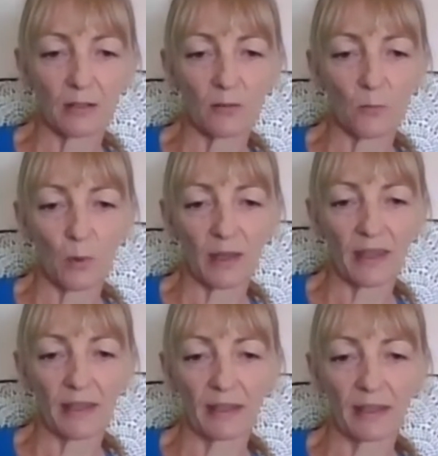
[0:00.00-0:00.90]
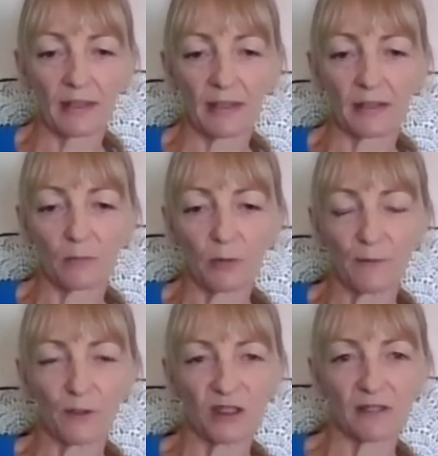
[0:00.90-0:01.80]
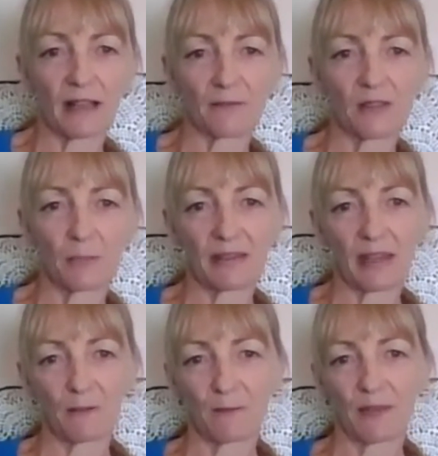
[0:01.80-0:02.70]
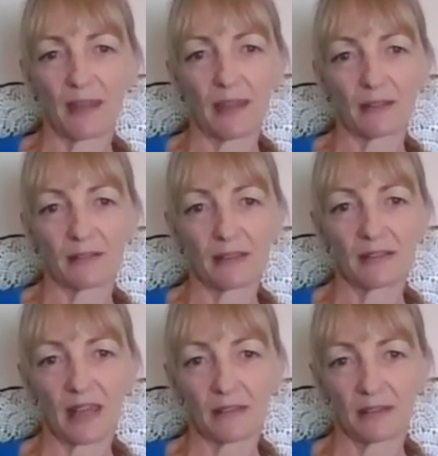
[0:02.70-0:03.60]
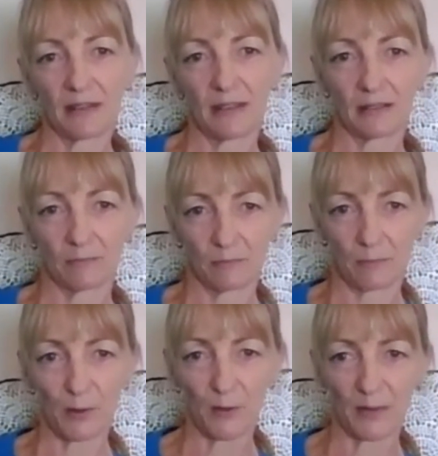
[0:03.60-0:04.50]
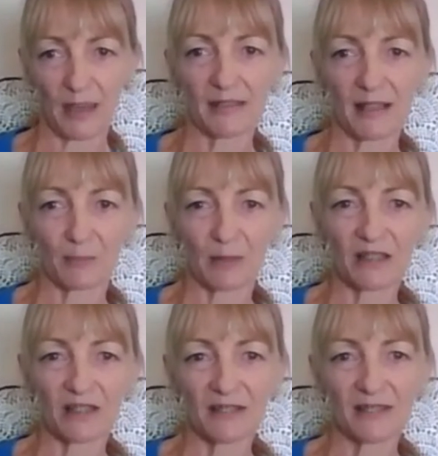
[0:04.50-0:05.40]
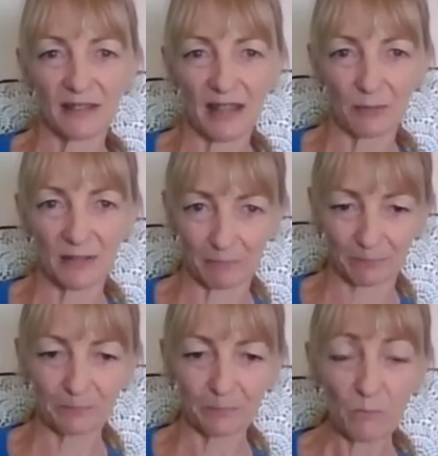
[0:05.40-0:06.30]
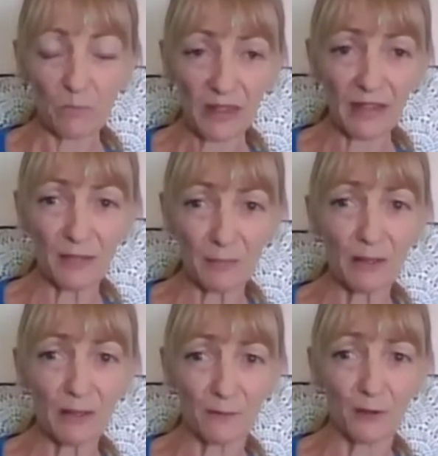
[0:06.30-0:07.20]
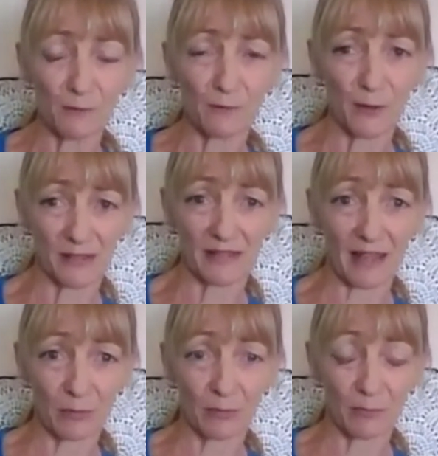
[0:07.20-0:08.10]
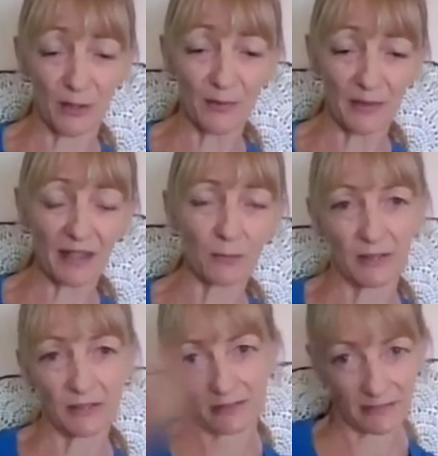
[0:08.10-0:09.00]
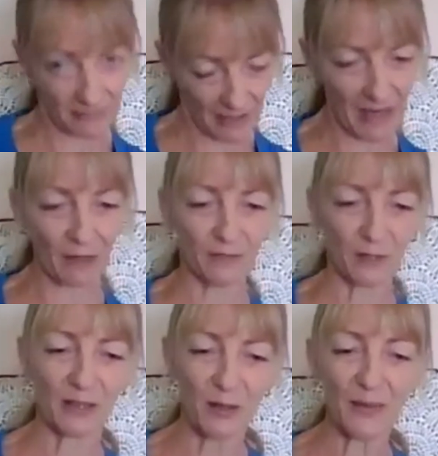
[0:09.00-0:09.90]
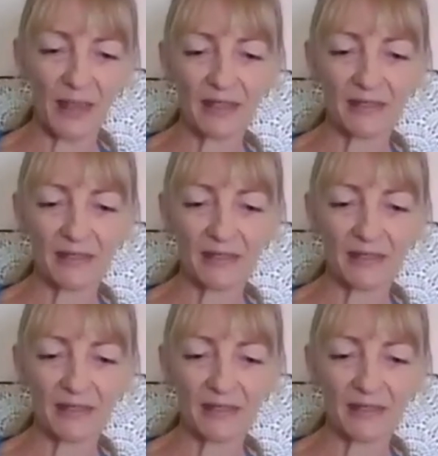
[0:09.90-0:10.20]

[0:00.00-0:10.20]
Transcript: We were fortunate enough to be there for their 10th year birthday celebration. So that was a pretty full on first day when we got there, or the day after we got there.